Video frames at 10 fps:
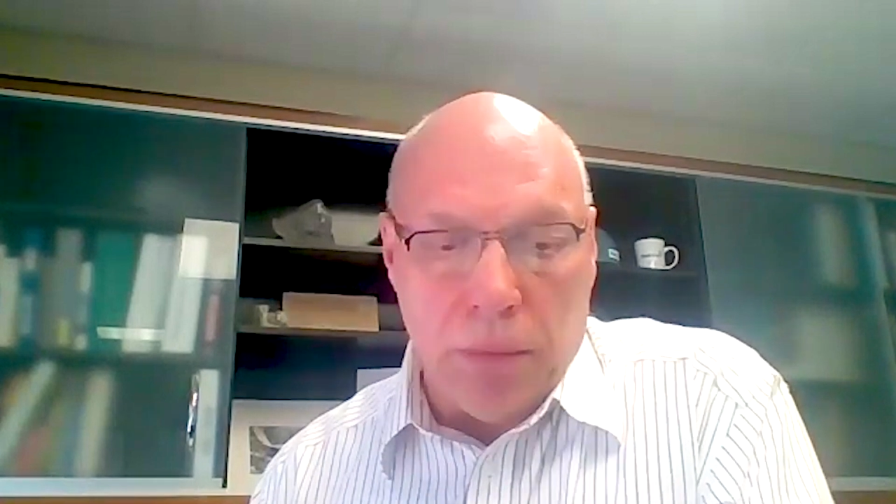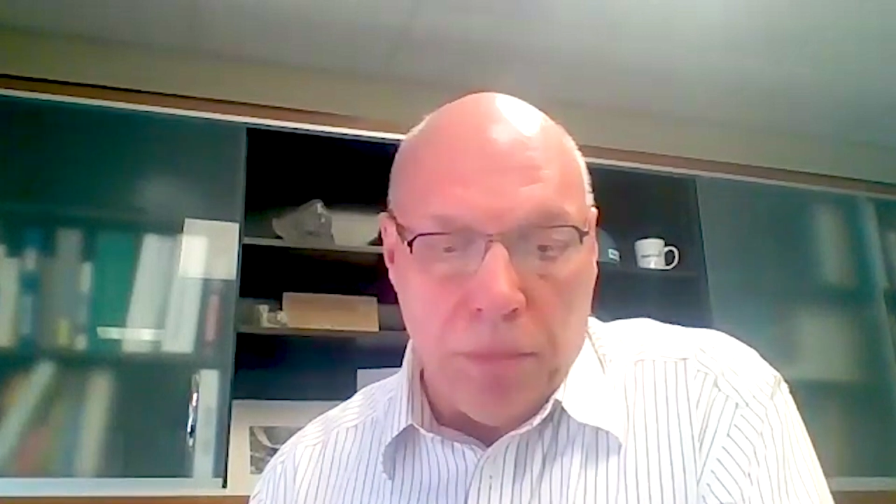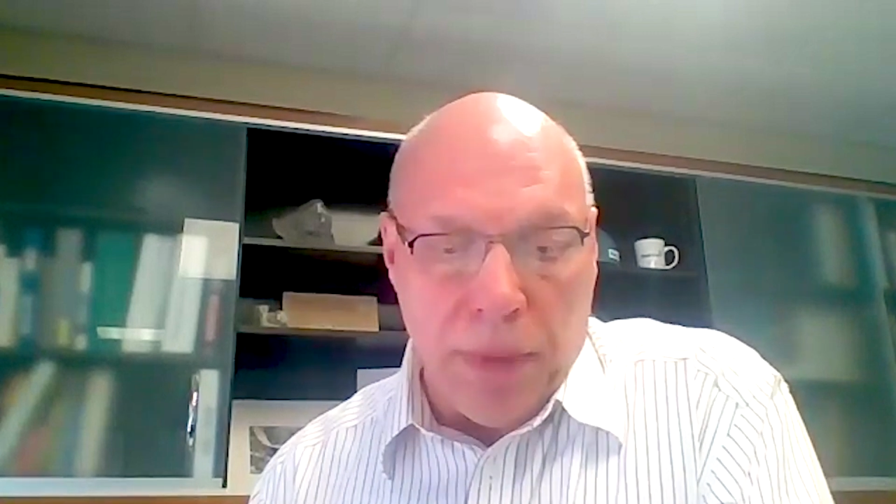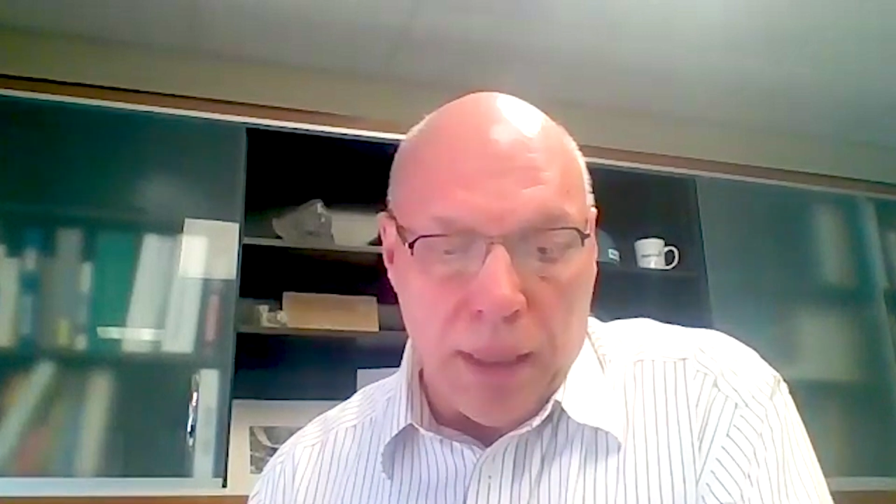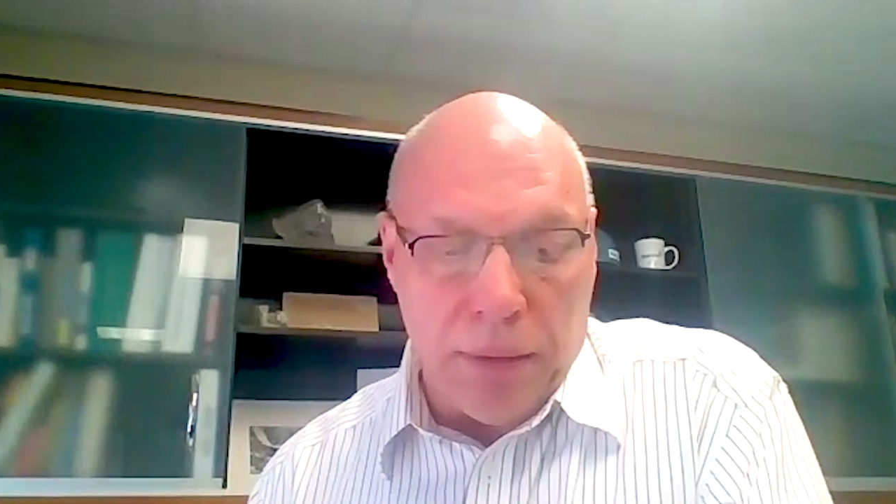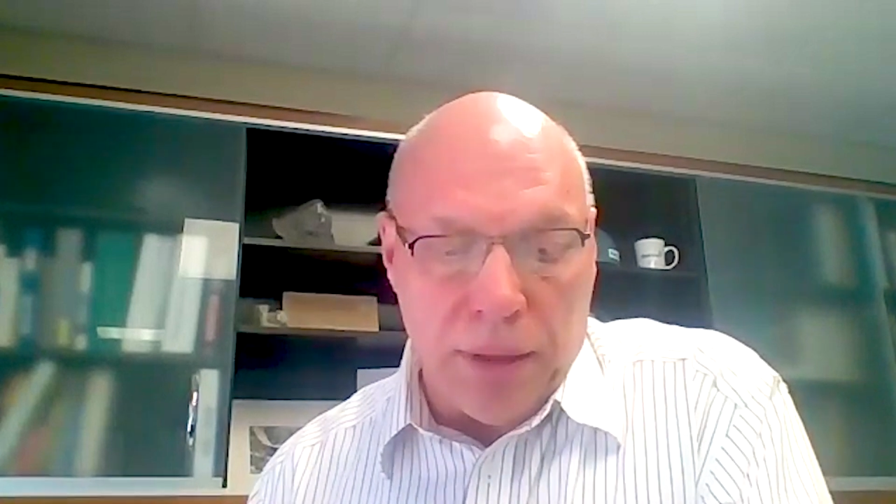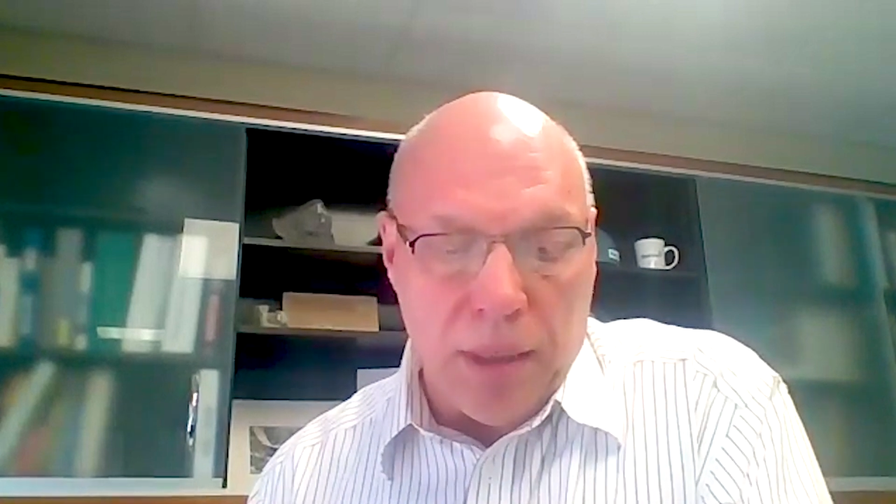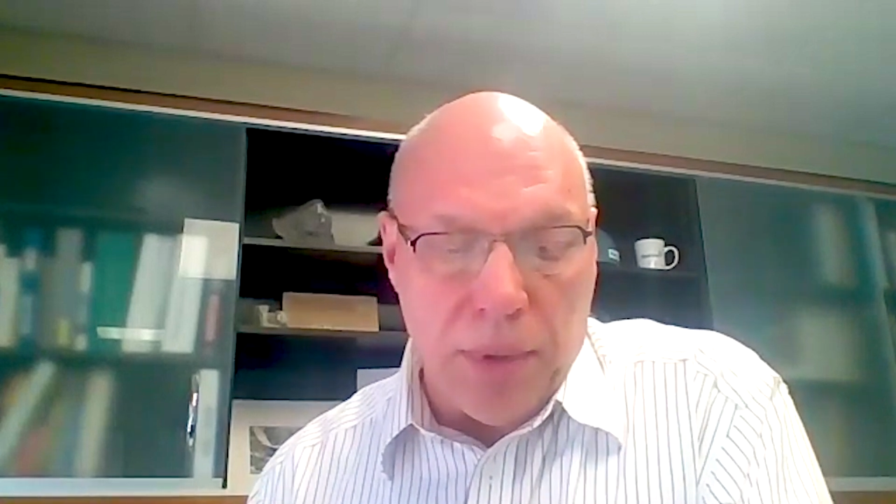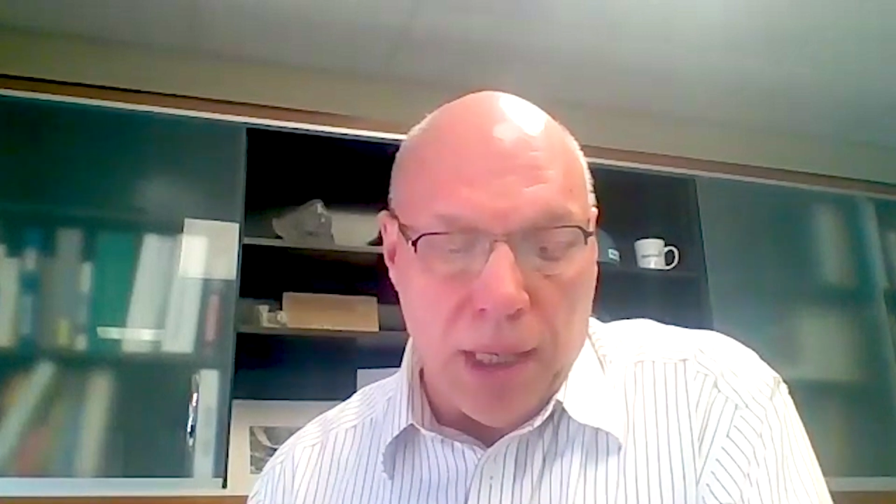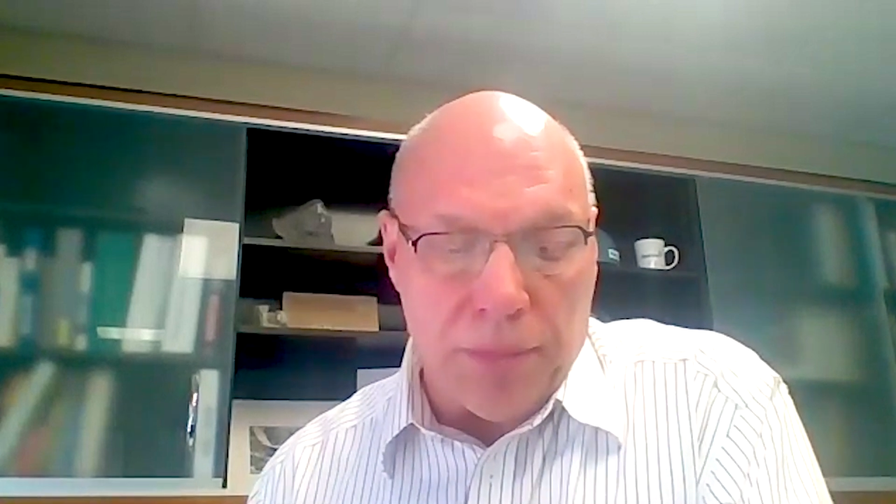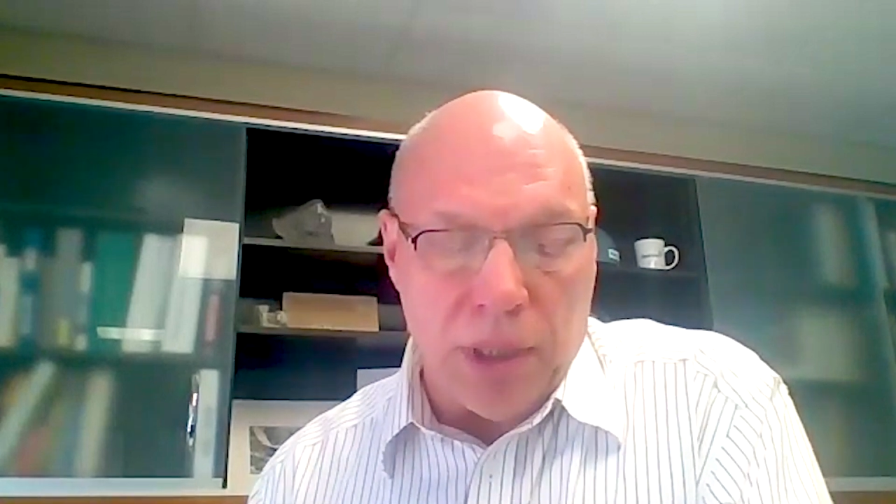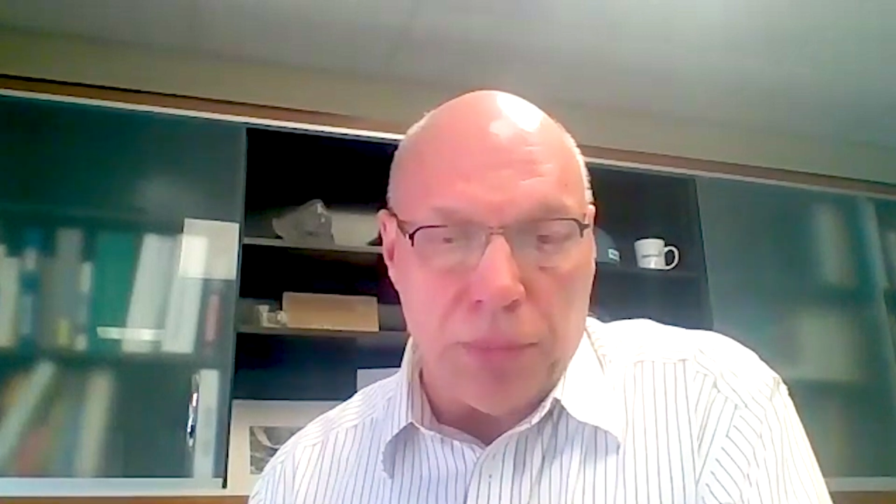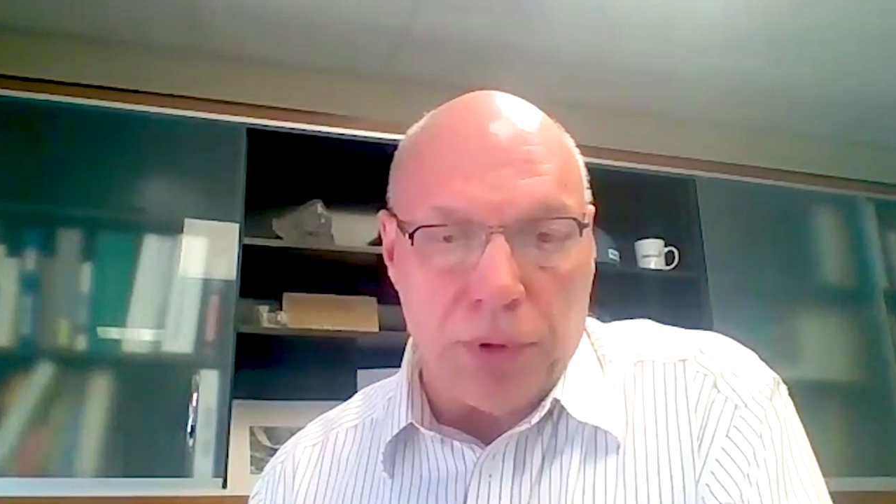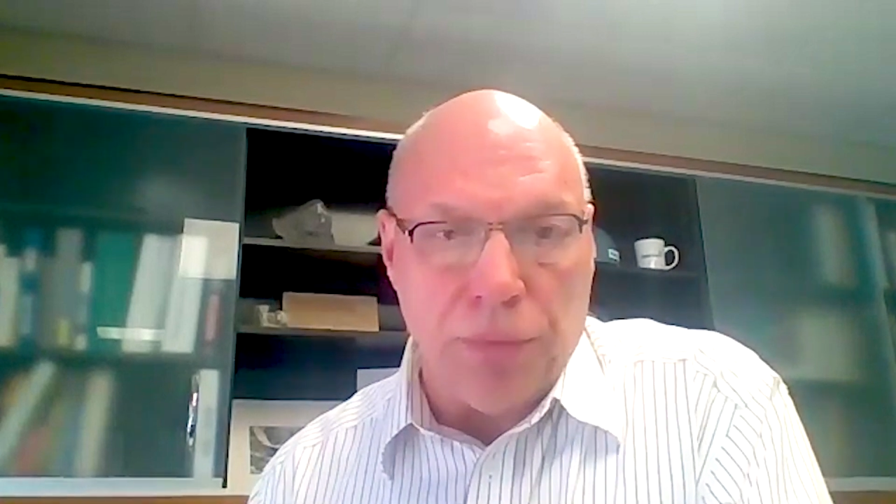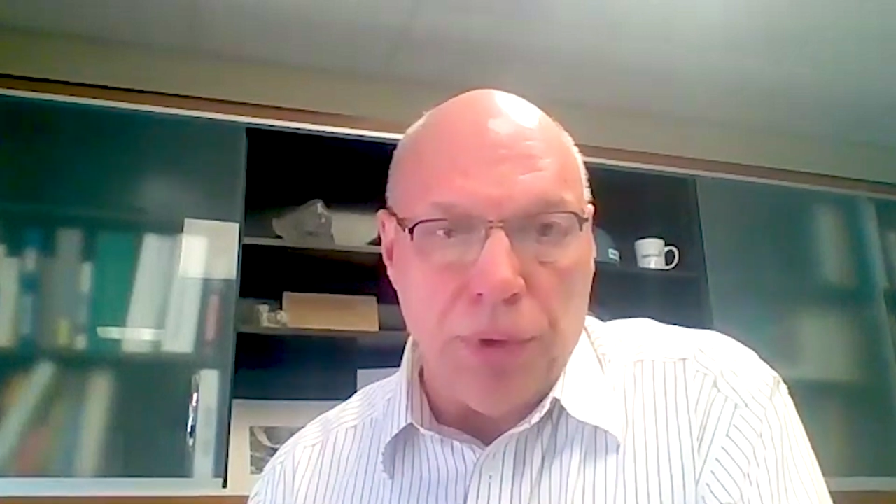made TBM
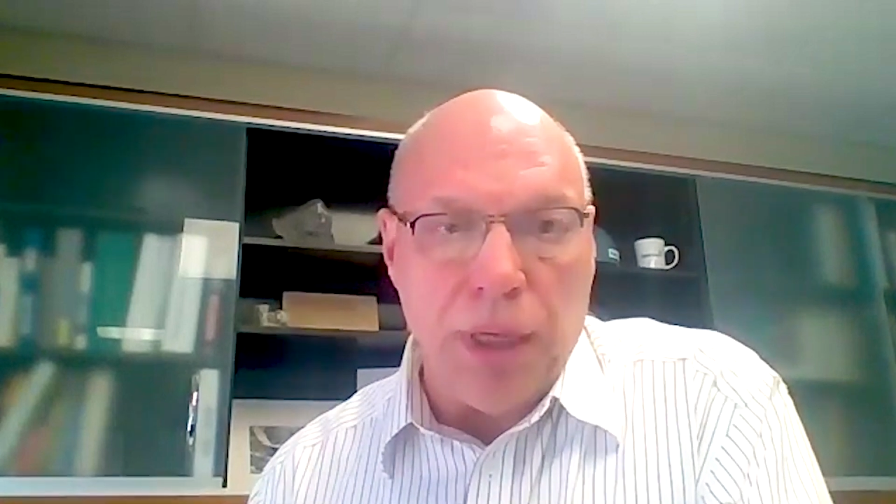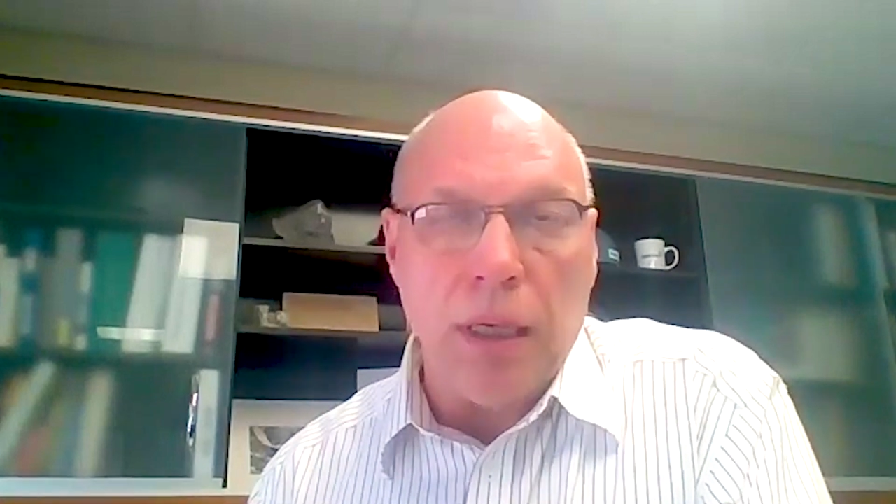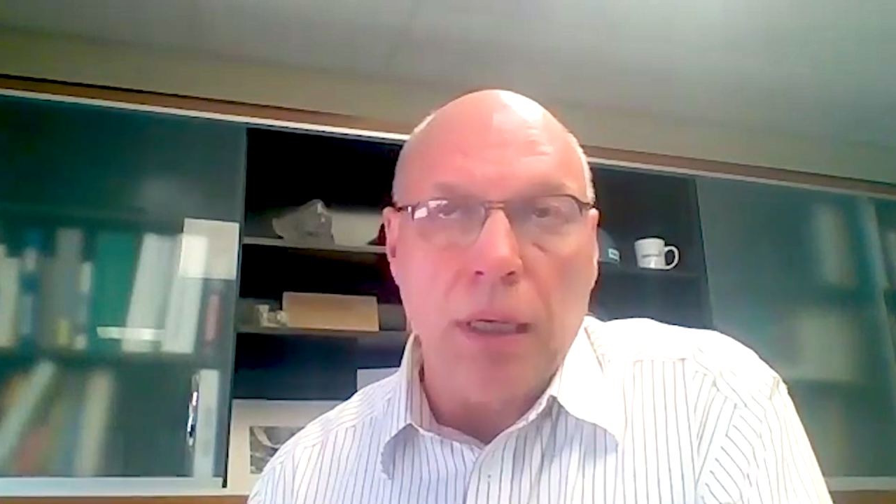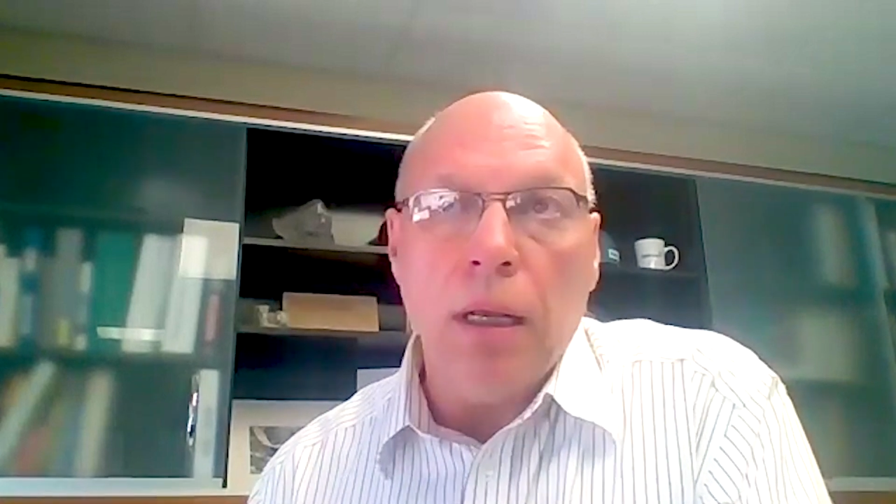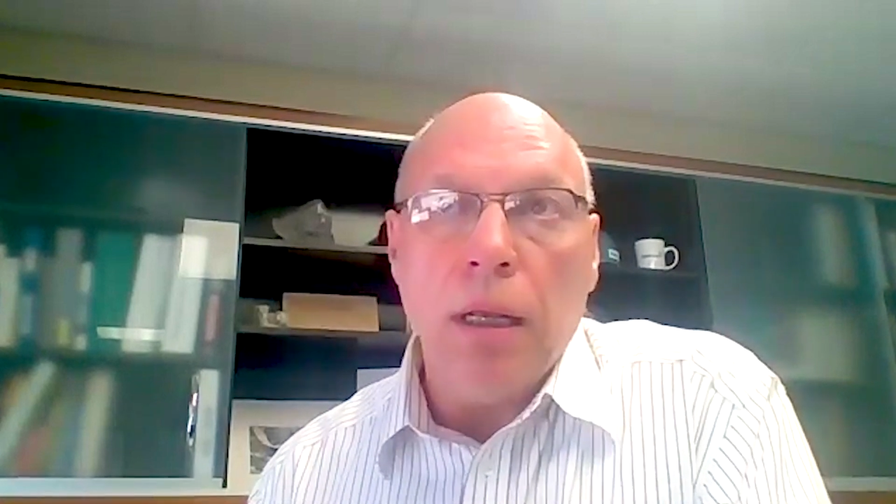number 3